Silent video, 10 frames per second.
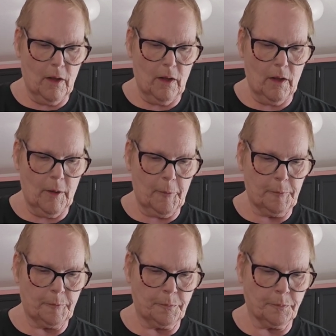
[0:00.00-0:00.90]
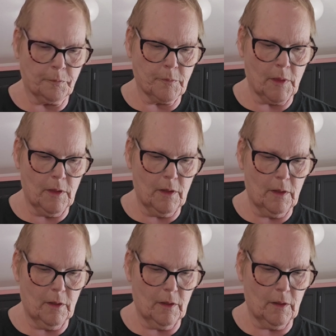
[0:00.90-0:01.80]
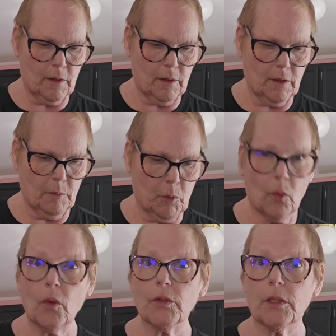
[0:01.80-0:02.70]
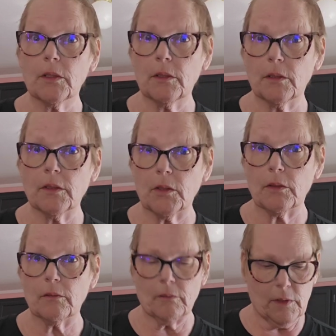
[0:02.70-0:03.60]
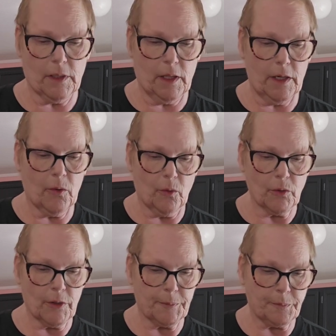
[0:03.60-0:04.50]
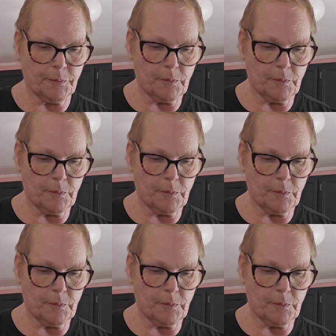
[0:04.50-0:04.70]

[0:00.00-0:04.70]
yeah, I'm old and getting older.